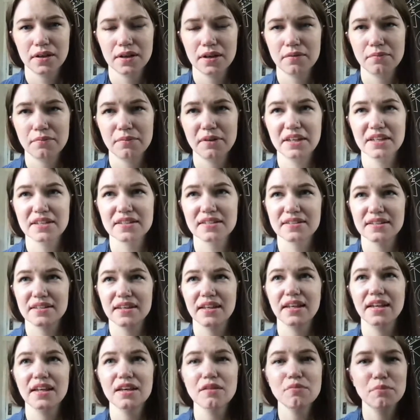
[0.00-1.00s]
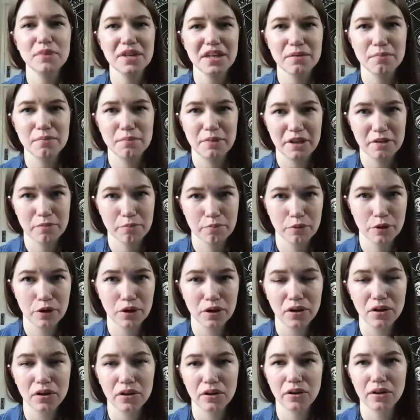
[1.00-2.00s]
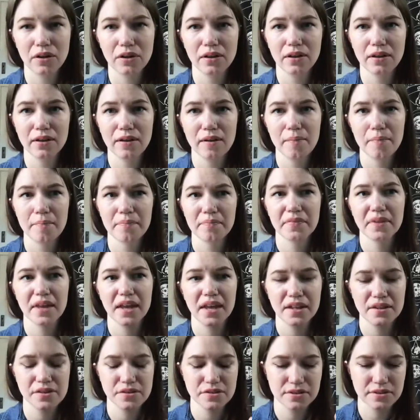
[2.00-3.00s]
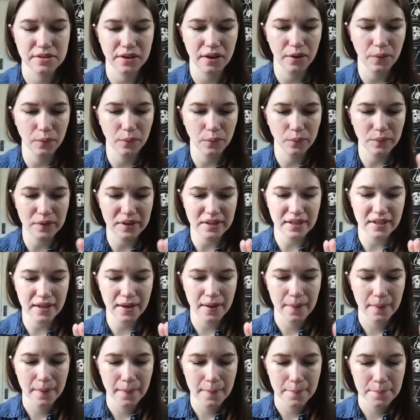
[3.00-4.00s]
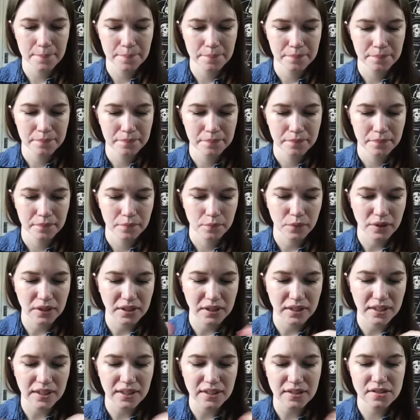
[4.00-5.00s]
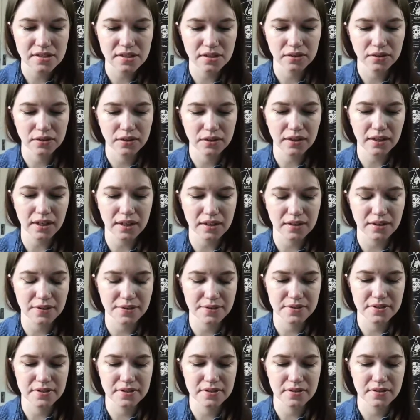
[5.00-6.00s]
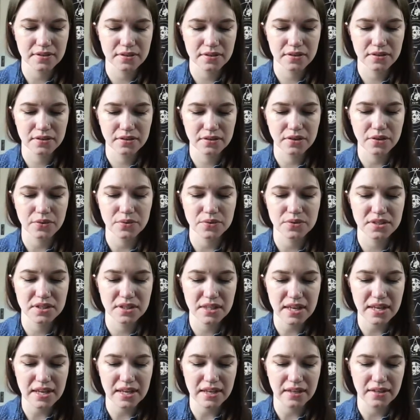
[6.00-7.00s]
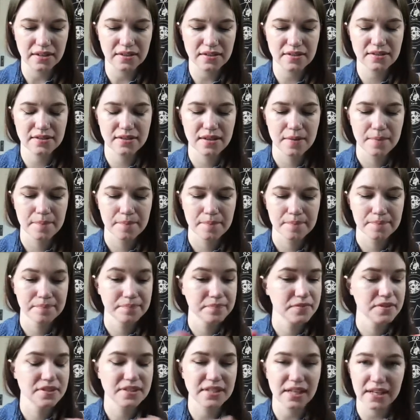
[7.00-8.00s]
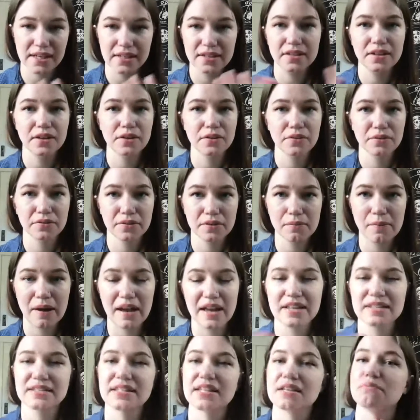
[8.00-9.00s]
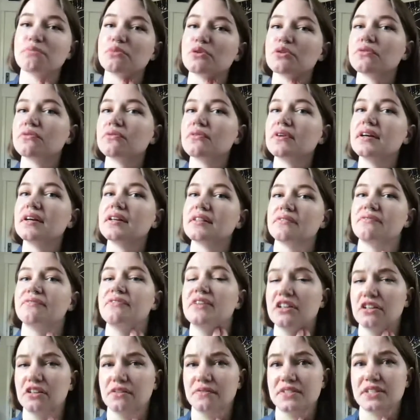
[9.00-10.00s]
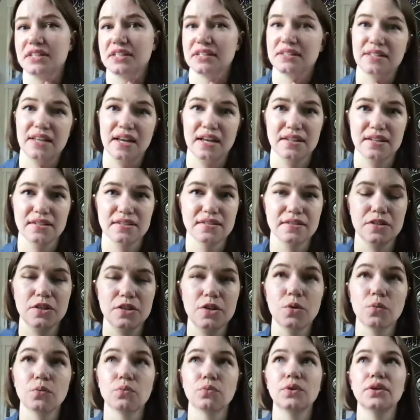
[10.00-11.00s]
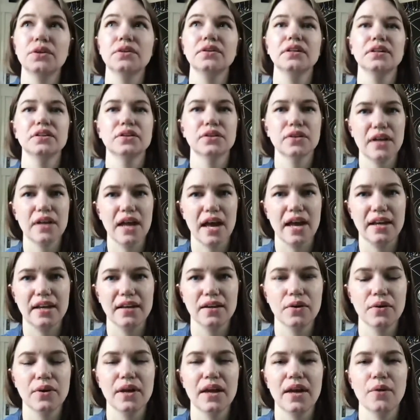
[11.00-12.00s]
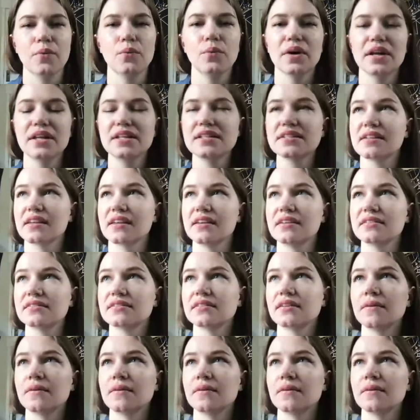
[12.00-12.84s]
Because it can be a big pull. And so we need to look at those things. Say, for my example, it's fear of success. Really look at it. Okay, what does